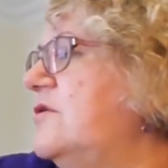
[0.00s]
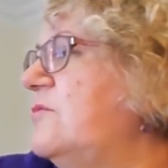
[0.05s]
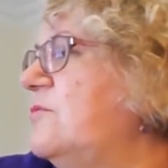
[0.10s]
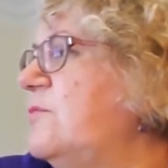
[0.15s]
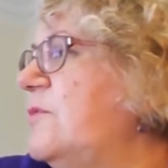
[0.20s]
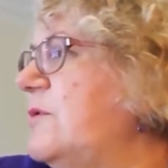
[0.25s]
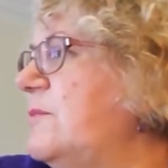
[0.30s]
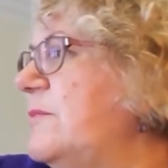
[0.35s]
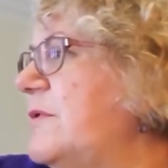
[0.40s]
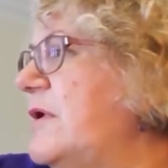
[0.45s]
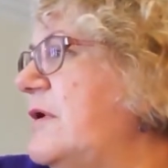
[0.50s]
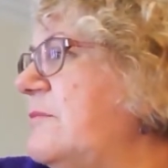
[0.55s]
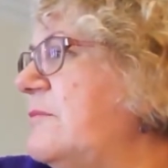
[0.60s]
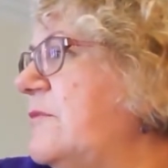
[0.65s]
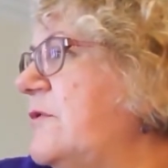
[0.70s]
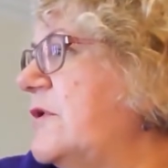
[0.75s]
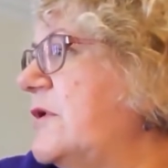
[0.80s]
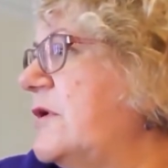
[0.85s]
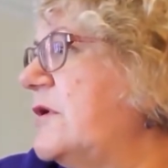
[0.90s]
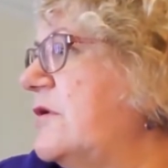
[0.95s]
WIP I'm
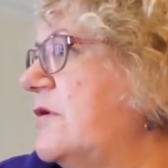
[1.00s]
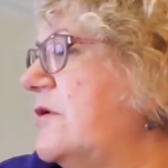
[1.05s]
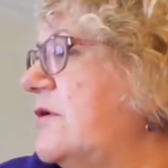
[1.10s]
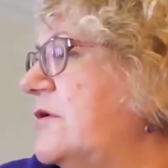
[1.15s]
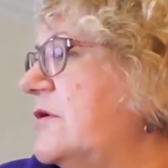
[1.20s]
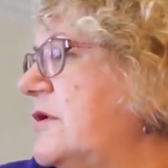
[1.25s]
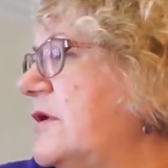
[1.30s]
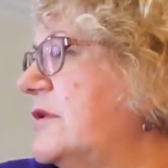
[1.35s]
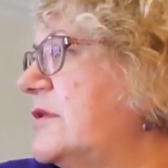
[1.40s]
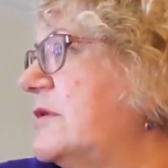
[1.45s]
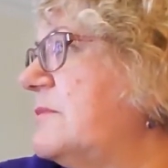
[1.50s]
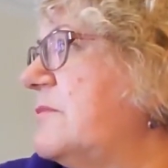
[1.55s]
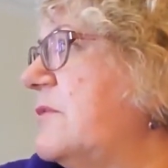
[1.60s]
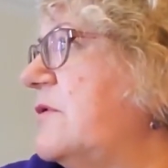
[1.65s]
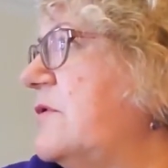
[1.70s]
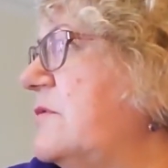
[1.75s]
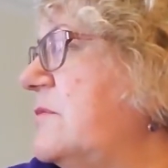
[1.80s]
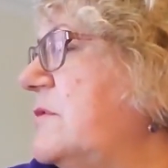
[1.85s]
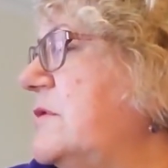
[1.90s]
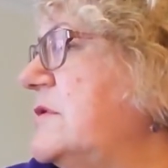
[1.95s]
working on at the
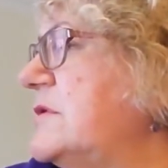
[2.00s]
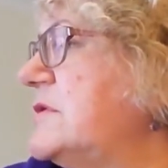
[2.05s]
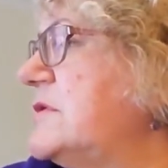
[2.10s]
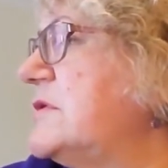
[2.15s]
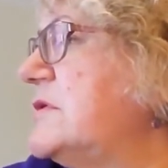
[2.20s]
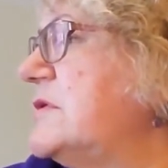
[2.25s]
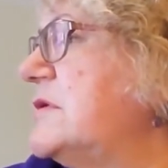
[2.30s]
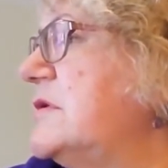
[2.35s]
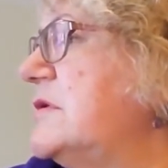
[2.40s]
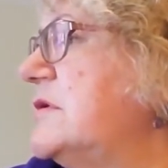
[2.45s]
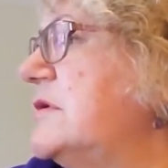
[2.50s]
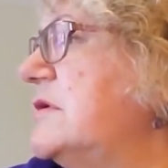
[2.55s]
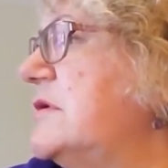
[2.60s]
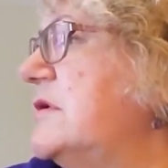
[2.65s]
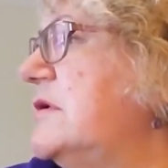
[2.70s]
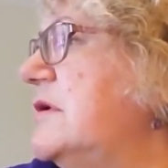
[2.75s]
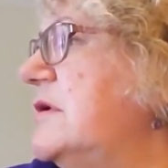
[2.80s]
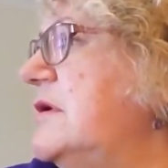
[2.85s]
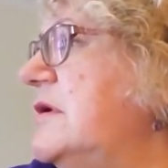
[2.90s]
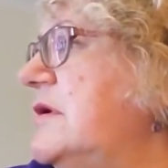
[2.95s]
moment.
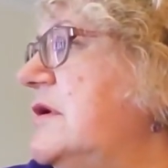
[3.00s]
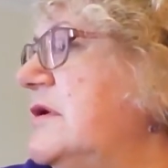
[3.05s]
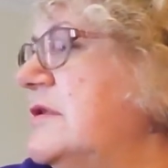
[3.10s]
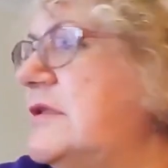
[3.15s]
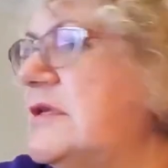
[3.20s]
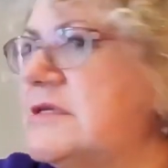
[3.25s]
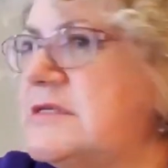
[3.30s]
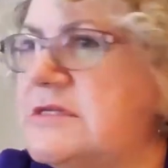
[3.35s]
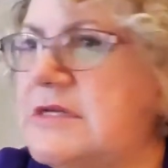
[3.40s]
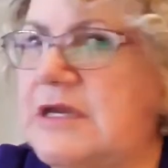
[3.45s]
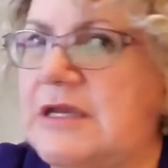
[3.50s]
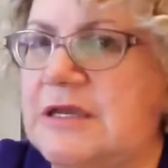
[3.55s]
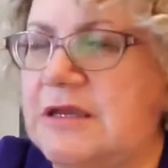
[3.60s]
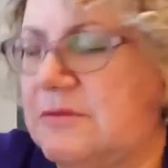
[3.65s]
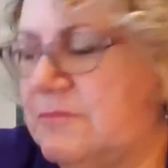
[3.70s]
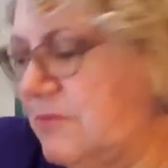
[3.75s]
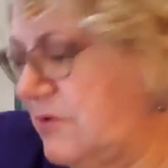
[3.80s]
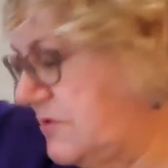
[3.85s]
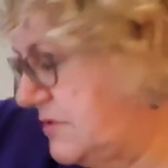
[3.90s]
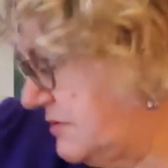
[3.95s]
That's taking
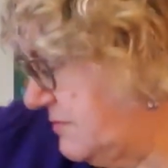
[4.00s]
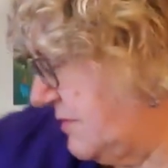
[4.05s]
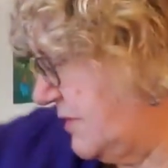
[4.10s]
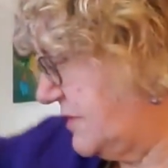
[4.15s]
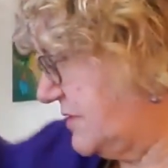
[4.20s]
up most of my